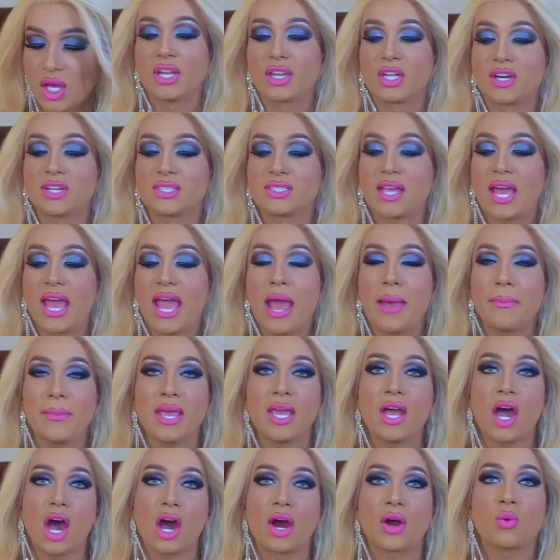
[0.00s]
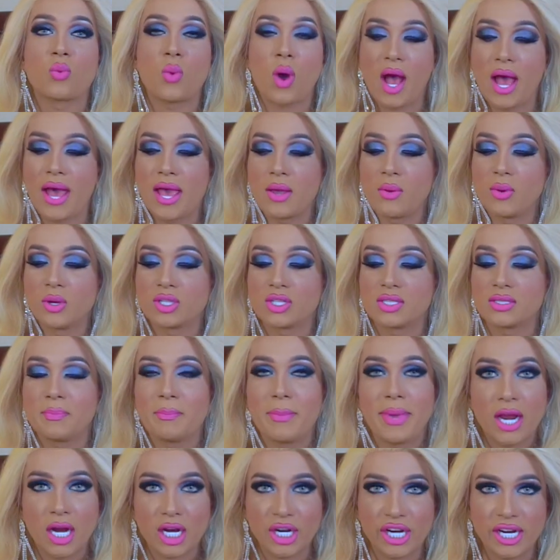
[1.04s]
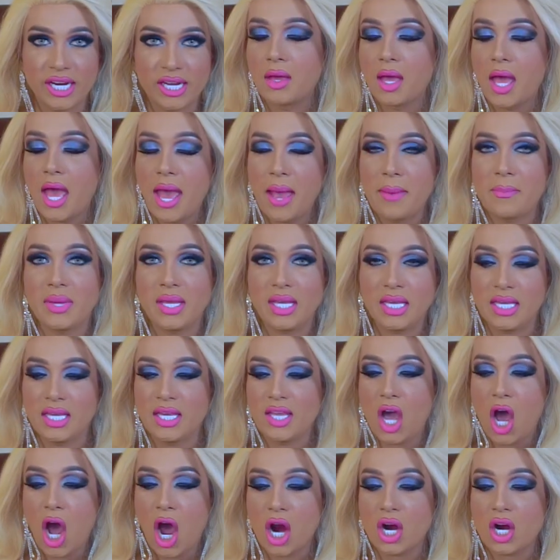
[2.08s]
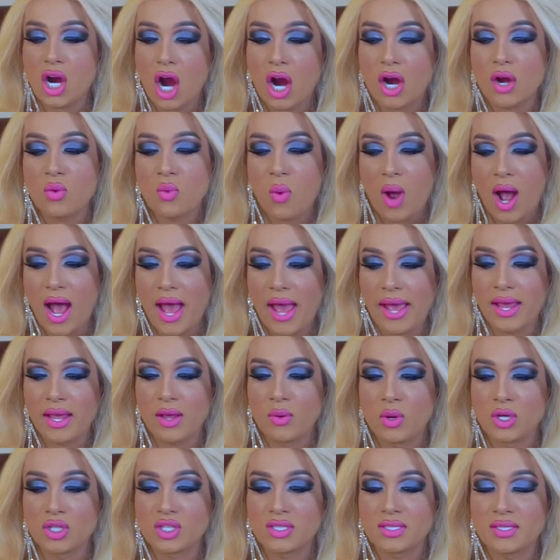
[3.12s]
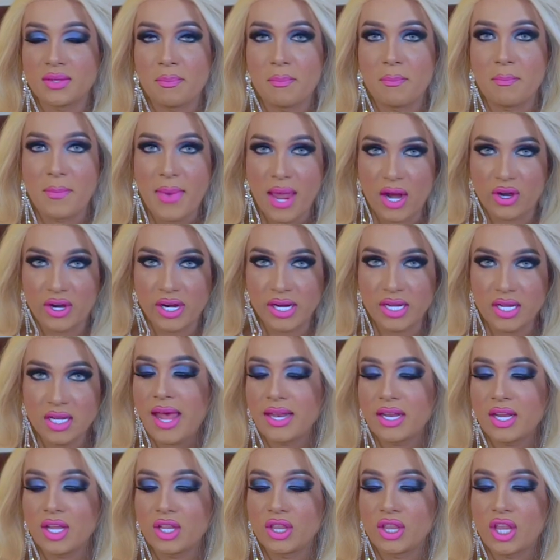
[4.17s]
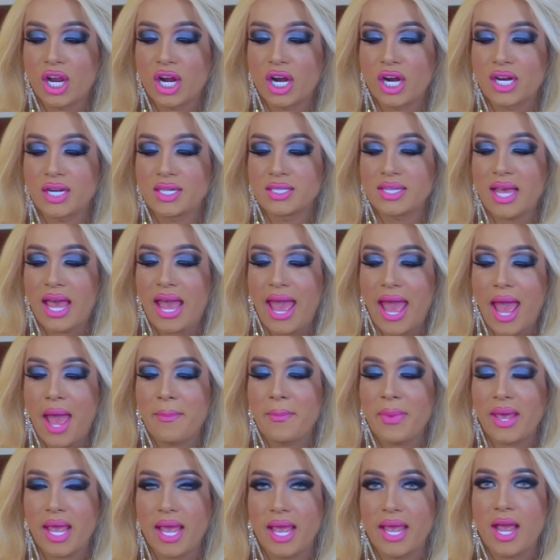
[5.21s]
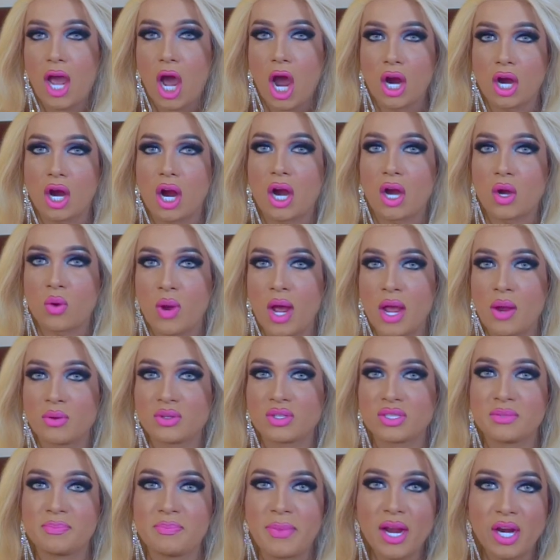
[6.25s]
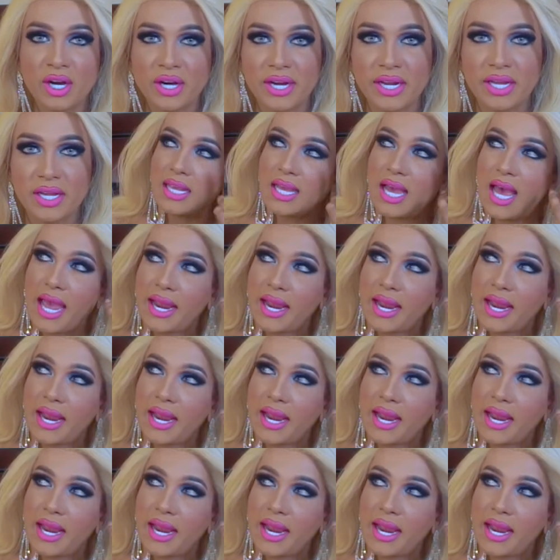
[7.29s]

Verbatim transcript: There's M-A-R-Y, which is Mary. M-E-R-R-Y, which is Mary. And there's M-A-R-R-Y, which is Mary.